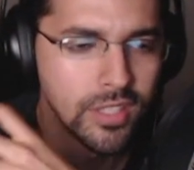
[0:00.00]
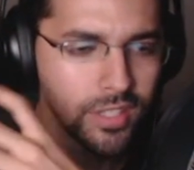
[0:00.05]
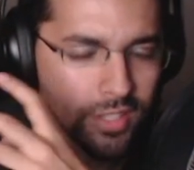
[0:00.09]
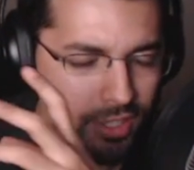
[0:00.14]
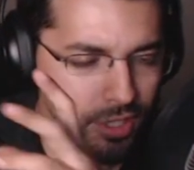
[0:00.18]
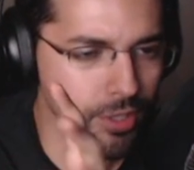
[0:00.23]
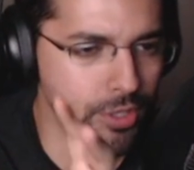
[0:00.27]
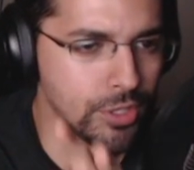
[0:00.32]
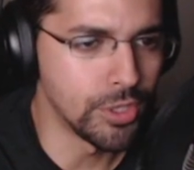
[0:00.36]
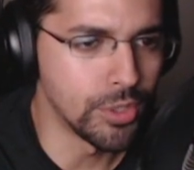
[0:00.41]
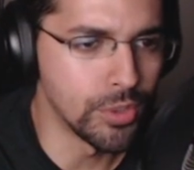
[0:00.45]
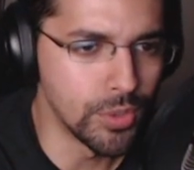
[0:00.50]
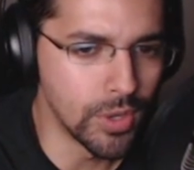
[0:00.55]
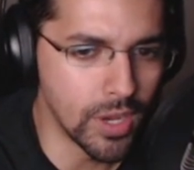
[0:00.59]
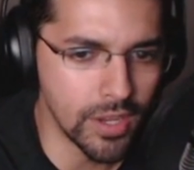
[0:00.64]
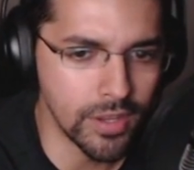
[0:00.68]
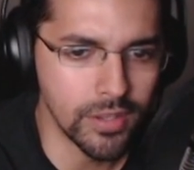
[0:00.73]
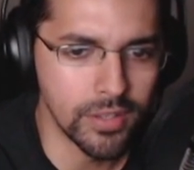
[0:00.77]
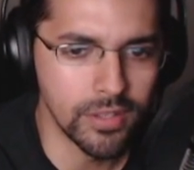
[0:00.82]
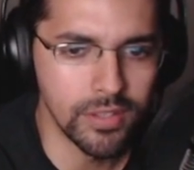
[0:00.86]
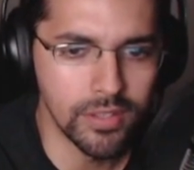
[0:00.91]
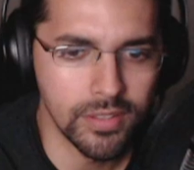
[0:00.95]

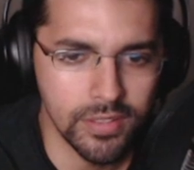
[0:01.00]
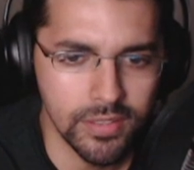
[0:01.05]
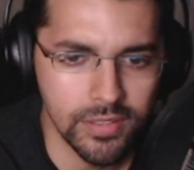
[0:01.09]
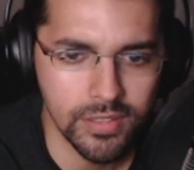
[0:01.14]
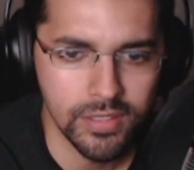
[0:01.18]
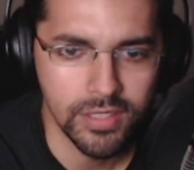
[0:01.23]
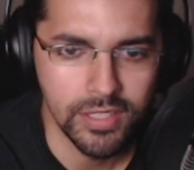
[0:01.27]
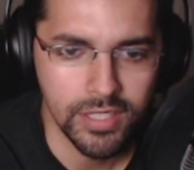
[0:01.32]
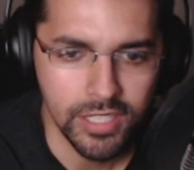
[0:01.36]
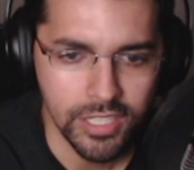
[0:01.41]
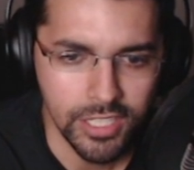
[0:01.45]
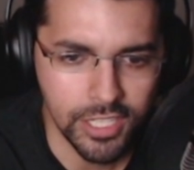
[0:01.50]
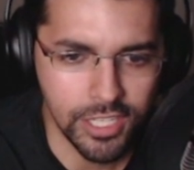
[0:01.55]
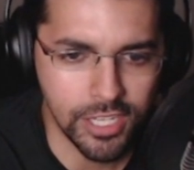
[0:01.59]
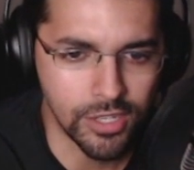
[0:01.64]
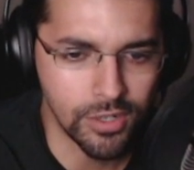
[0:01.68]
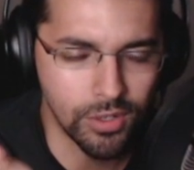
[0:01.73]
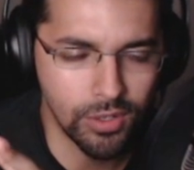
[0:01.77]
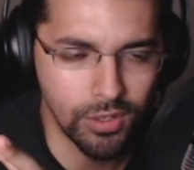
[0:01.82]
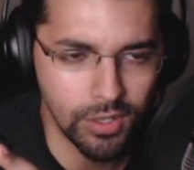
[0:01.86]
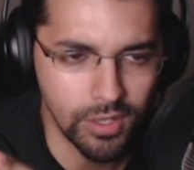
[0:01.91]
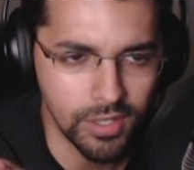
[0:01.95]
You
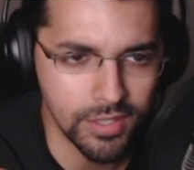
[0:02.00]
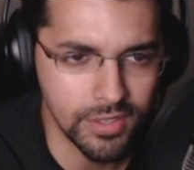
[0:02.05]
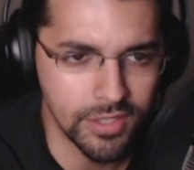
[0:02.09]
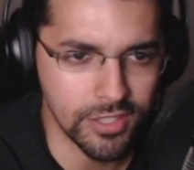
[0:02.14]
hear